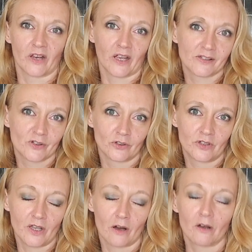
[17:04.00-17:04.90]
gets good
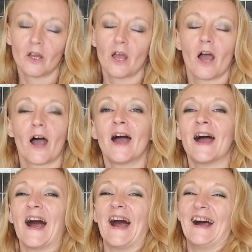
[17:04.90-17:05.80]
here,
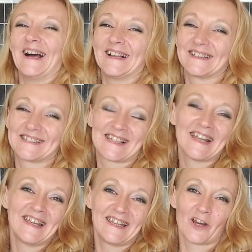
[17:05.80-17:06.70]
and,
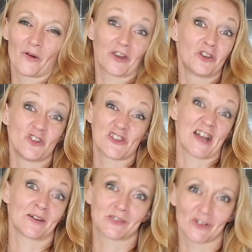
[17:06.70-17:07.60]
you know, I could use it
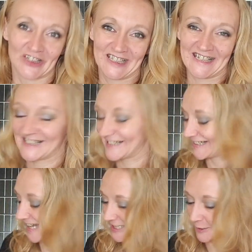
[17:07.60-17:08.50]
outside
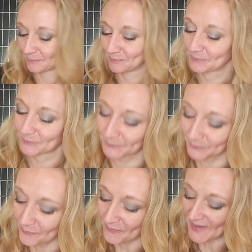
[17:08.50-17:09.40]
instead.
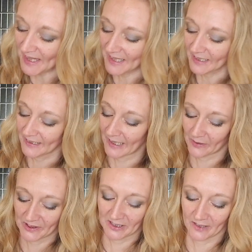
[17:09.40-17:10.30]
Now,
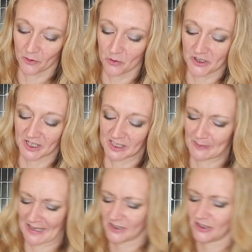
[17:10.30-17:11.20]
I think I've already
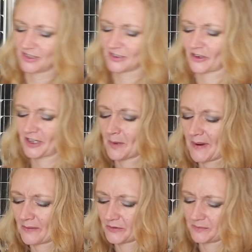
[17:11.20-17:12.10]
explained to you, did I,
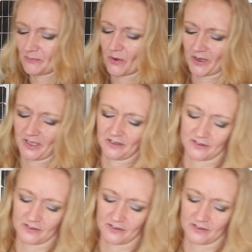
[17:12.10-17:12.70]
about my